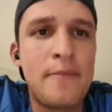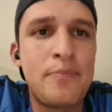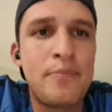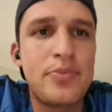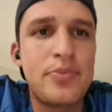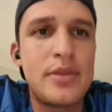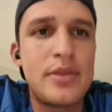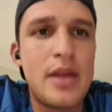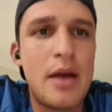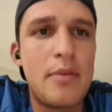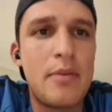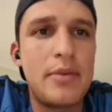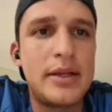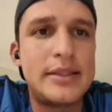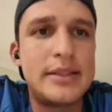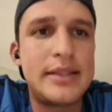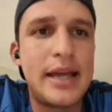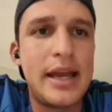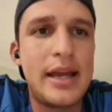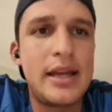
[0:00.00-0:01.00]
number
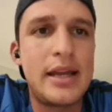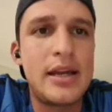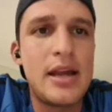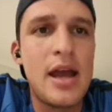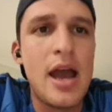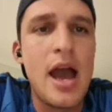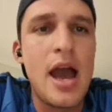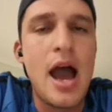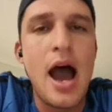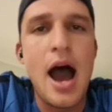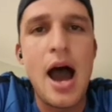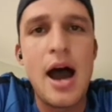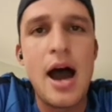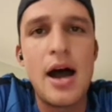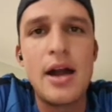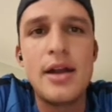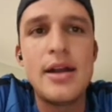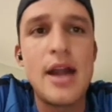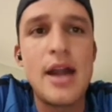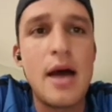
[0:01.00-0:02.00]
10,
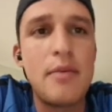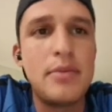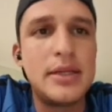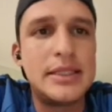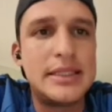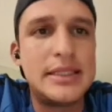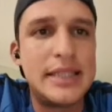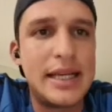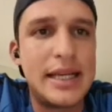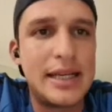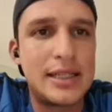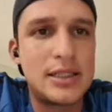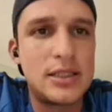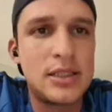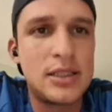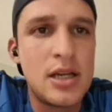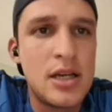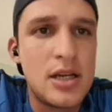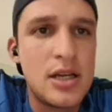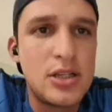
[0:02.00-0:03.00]
and number
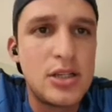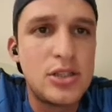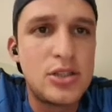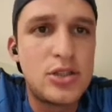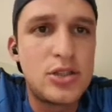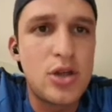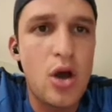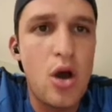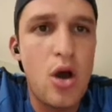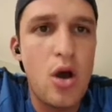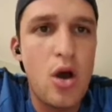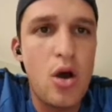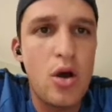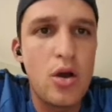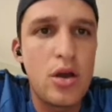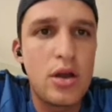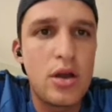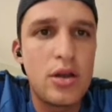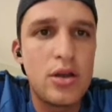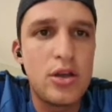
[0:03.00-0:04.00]
6.
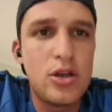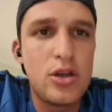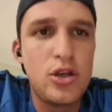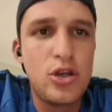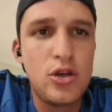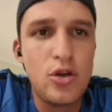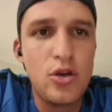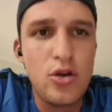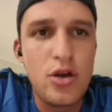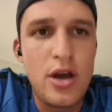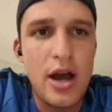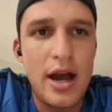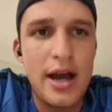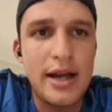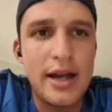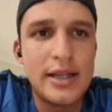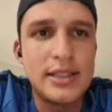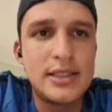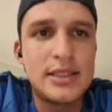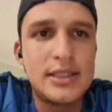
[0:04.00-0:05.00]
So you
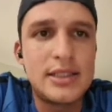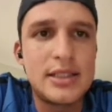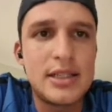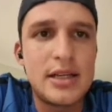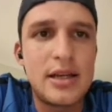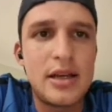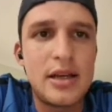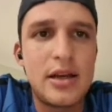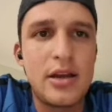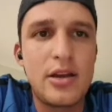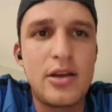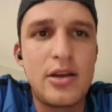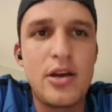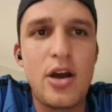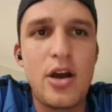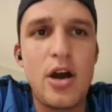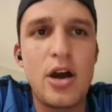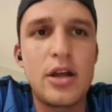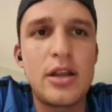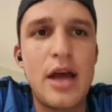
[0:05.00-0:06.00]
guys
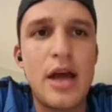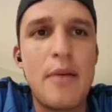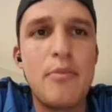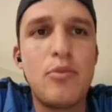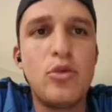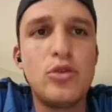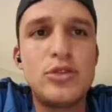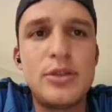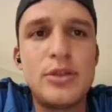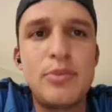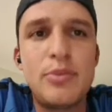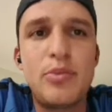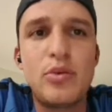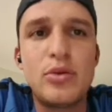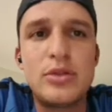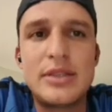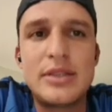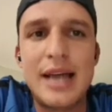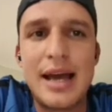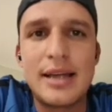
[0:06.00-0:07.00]
got a
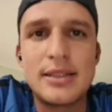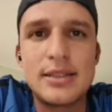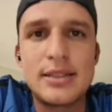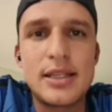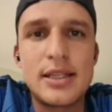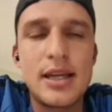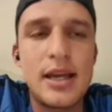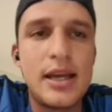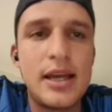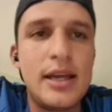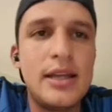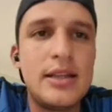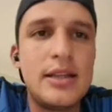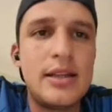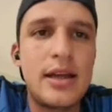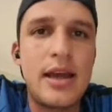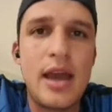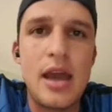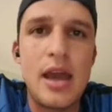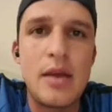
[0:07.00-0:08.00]
multiple task in
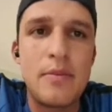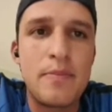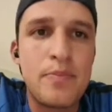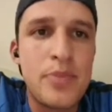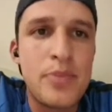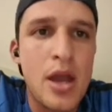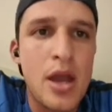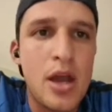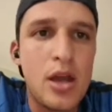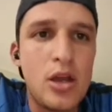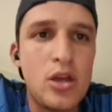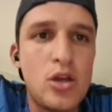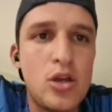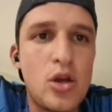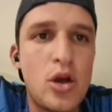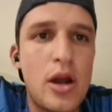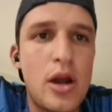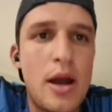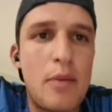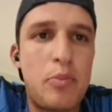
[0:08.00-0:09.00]
the game.
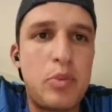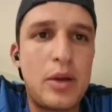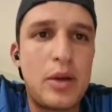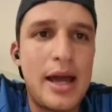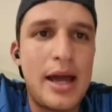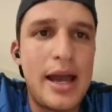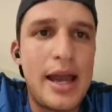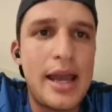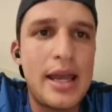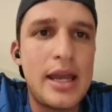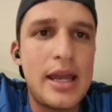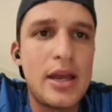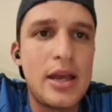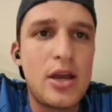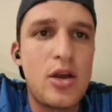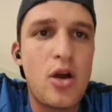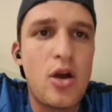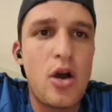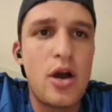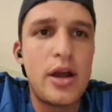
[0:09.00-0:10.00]
You're gonna play
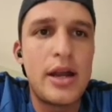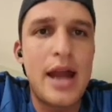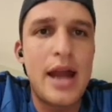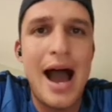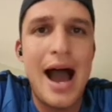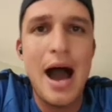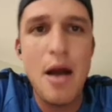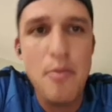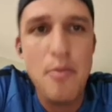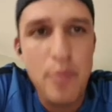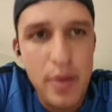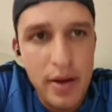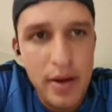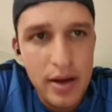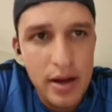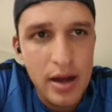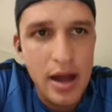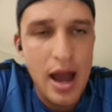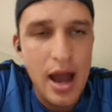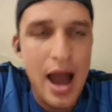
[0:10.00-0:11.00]
going up
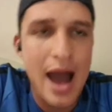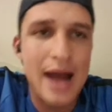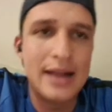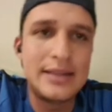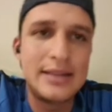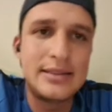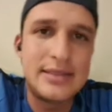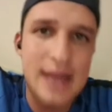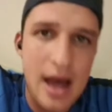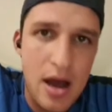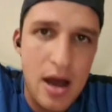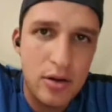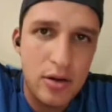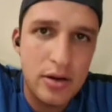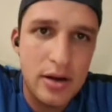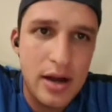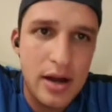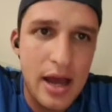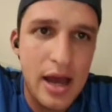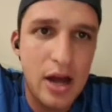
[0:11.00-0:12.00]
and
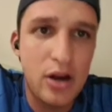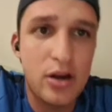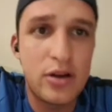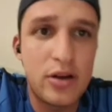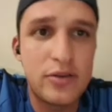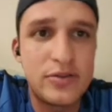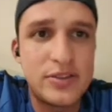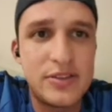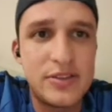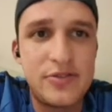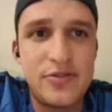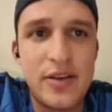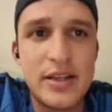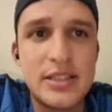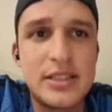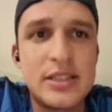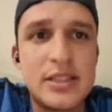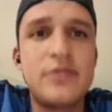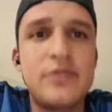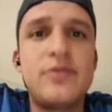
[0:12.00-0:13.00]
down, a lot of
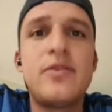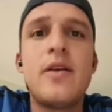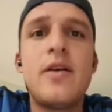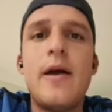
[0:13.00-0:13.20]
defensive